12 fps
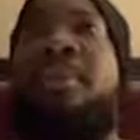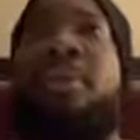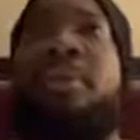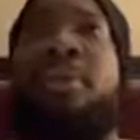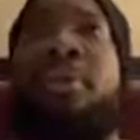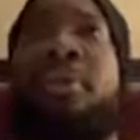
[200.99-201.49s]

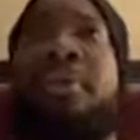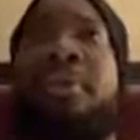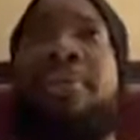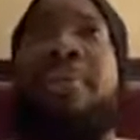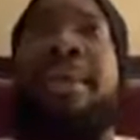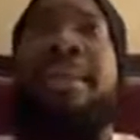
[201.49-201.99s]
or
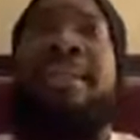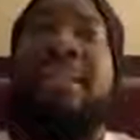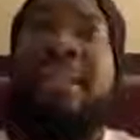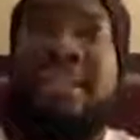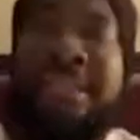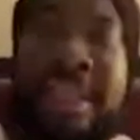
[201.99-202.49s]
somebody is
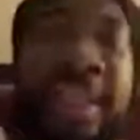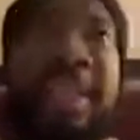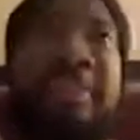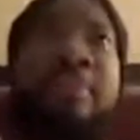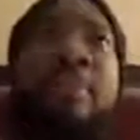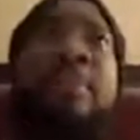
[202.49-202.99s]

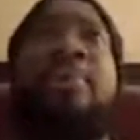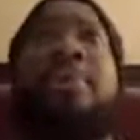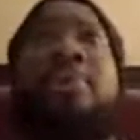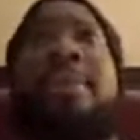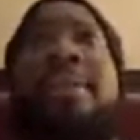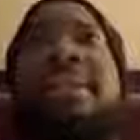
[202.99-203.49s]
disabled,
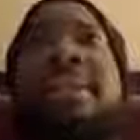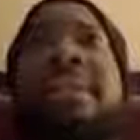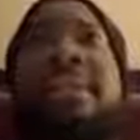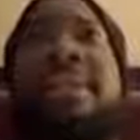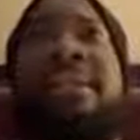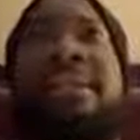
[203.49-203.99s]
when
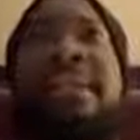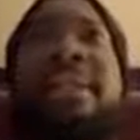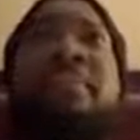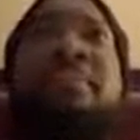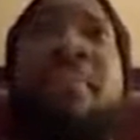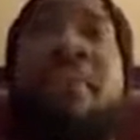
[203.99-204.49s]

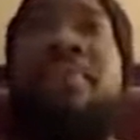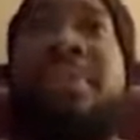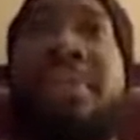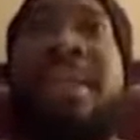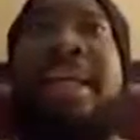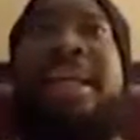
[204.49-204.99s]
certain
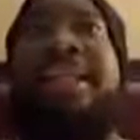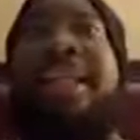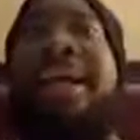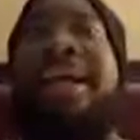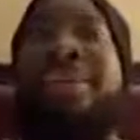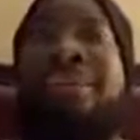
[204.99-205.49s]
punchlines
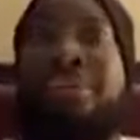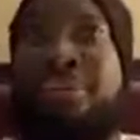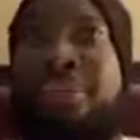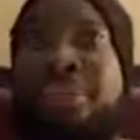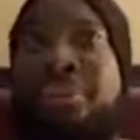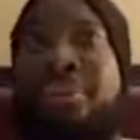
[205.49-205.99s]
are
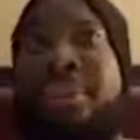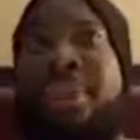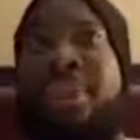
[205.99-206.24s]
used,